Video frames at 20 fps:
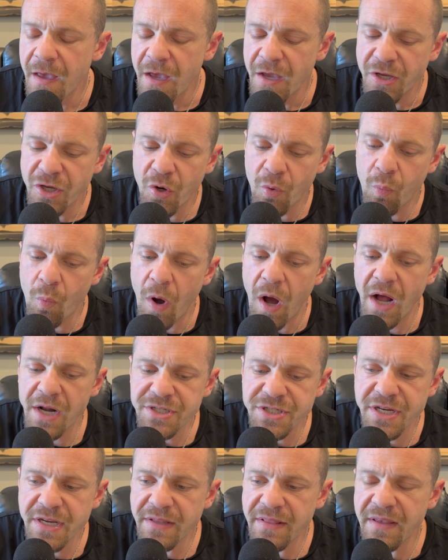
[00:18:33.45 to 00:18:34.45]
You're
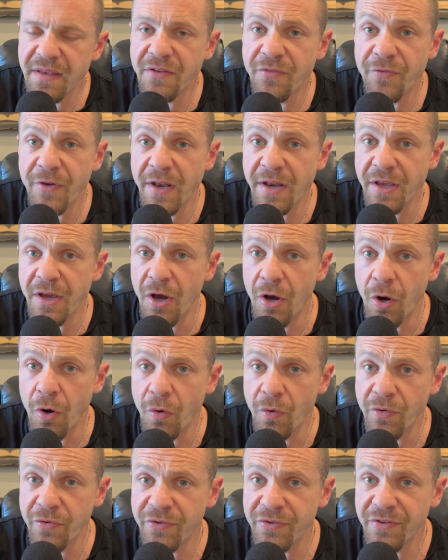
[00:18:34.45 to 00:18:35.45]
watching these
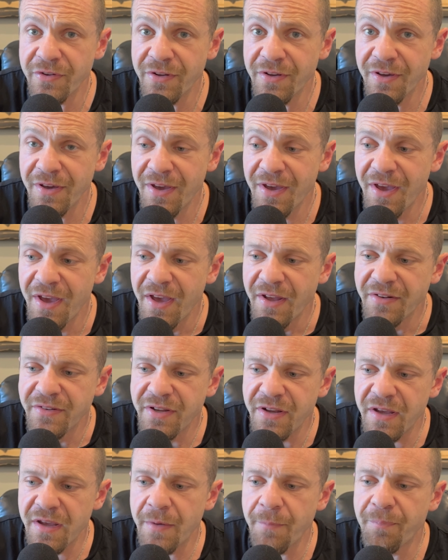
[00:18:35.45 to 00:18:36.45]
videos
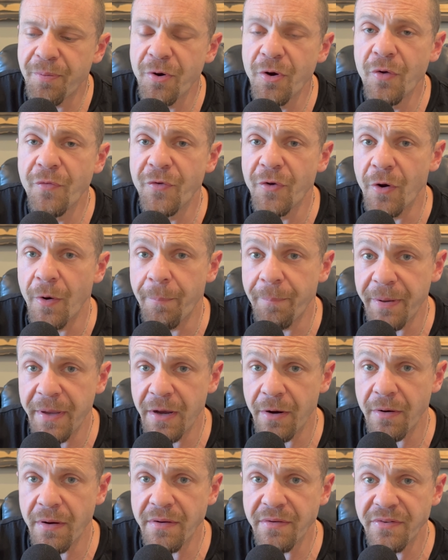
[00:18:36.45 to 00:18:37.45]
to improve your
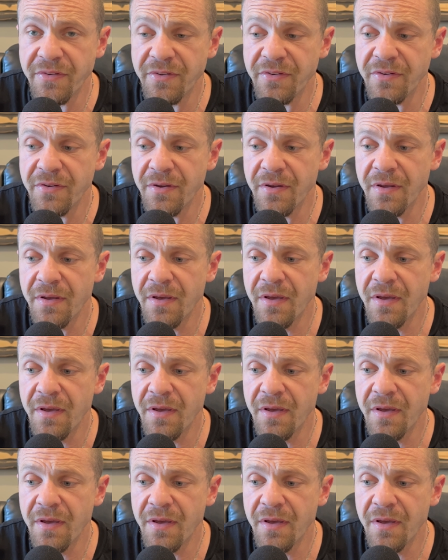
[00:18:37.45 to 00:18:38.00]
appearance,